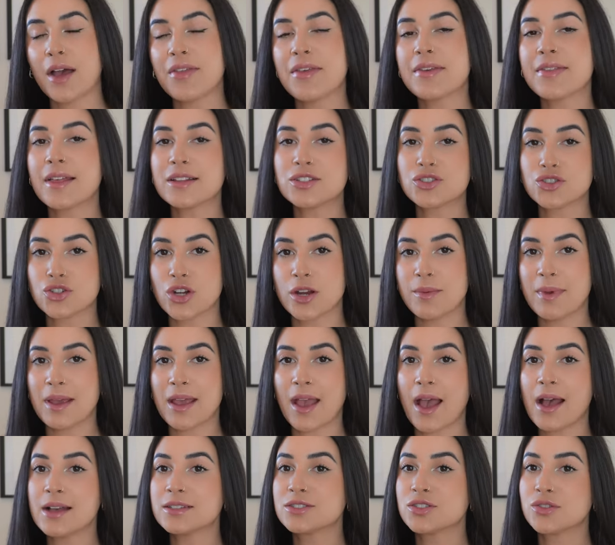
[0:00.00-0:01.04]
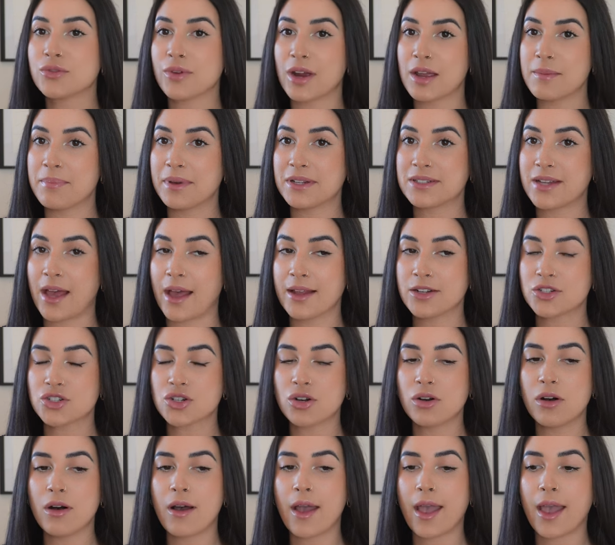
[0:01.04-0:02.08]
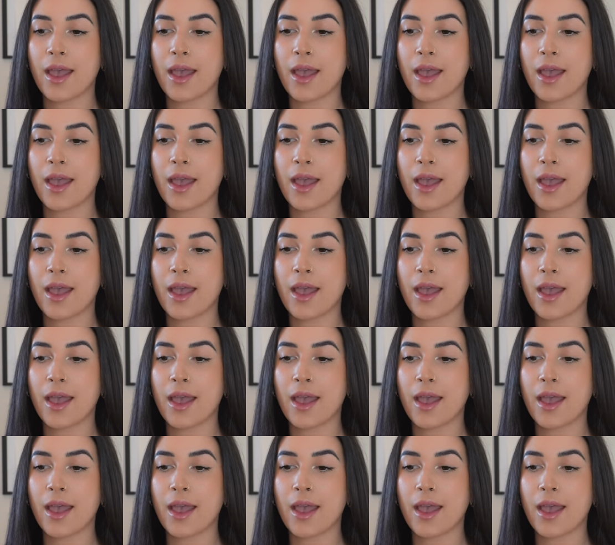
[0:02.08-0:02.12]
I think that streaming has great potential,